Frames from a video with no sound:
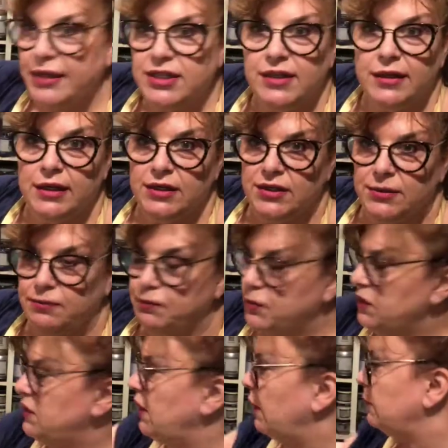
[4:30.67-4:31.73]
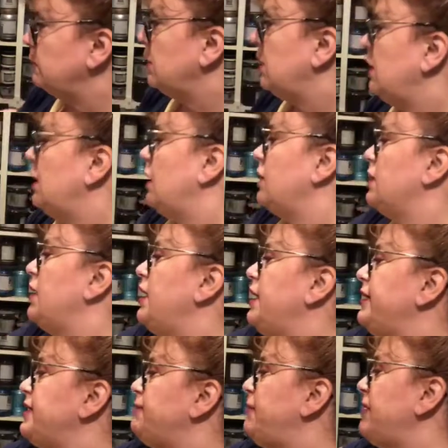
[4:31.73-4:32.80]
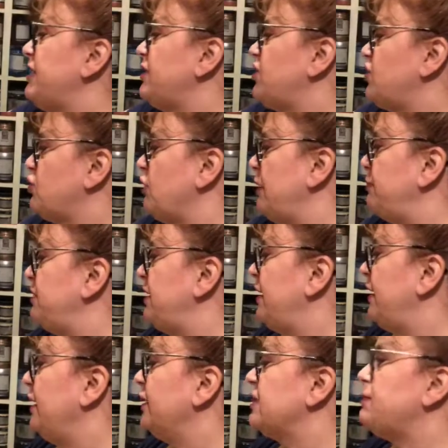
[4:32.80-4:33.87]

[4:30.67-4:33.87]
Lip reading: to this. So it's been stripped, and